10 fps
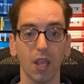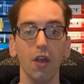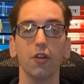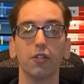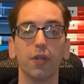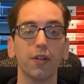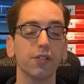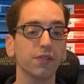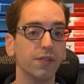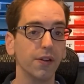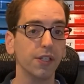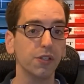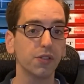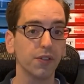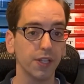So here's a very
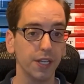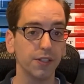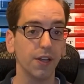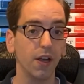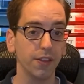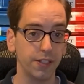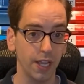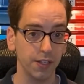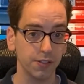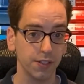useful hint on the test.